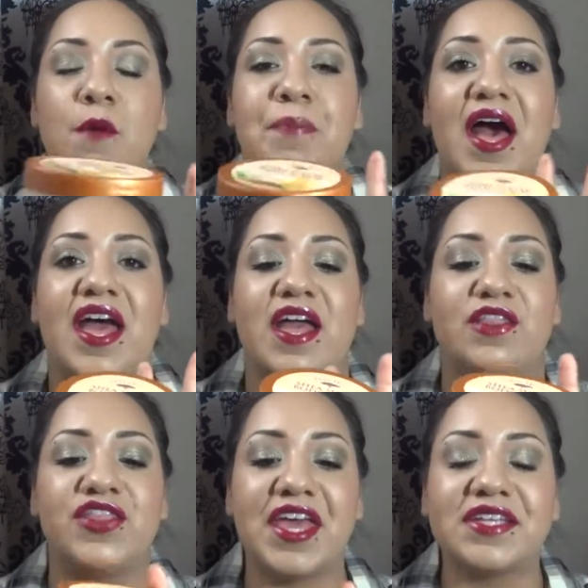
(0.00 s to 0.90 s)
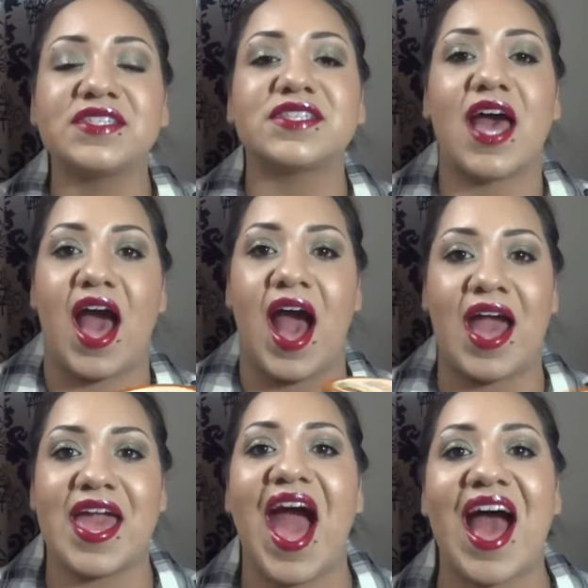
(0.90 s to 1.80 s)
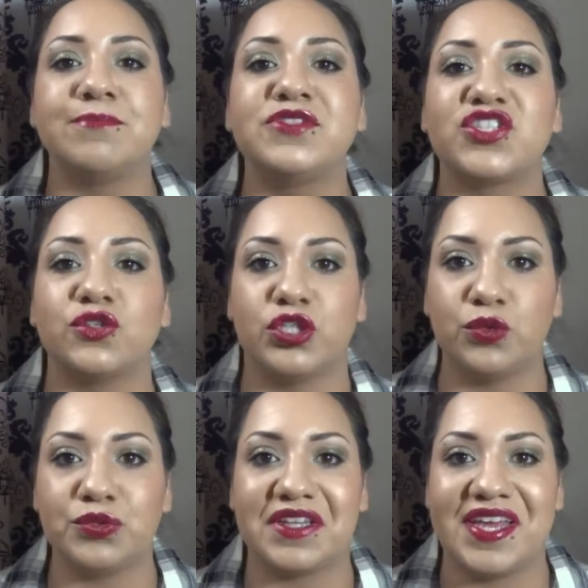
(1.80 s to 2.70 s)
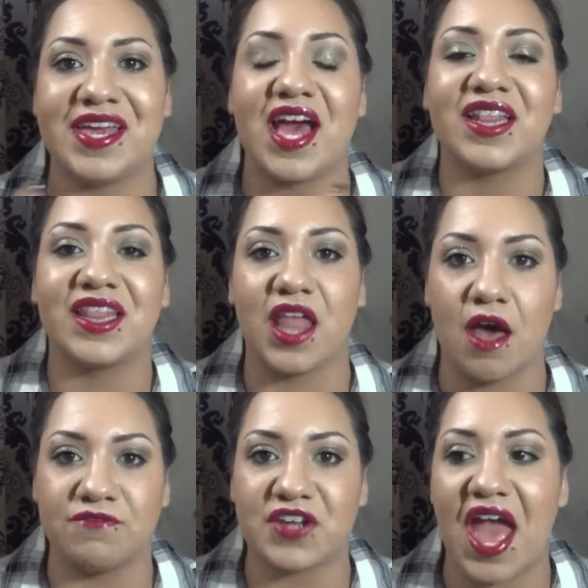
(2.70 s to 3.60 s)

But this I absolutely loved.